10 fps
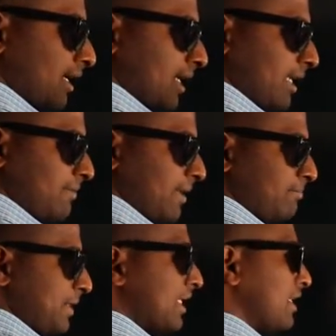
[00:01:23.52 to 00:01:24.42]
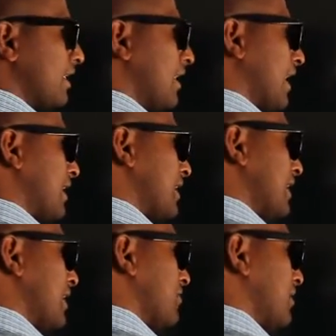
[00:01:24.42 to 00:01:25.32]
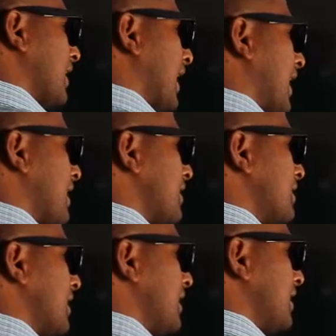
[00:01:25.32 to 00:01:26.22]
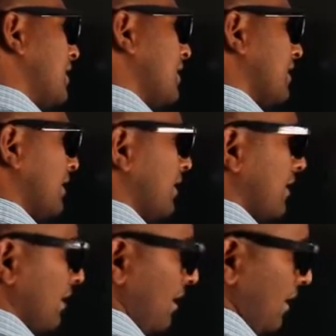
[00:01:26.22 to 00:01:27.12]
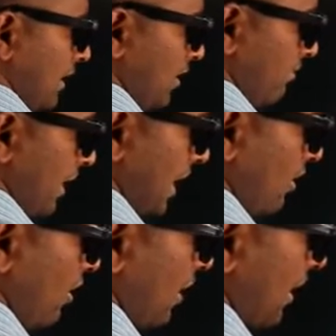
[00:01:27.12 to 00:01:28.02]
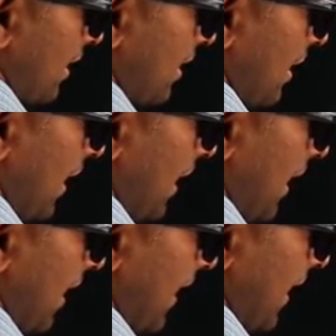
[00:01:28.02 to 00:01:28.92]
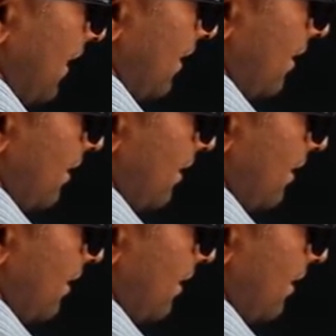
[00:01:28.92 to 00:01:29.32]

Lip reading: Remember, earlier we had 3. We got 3 again.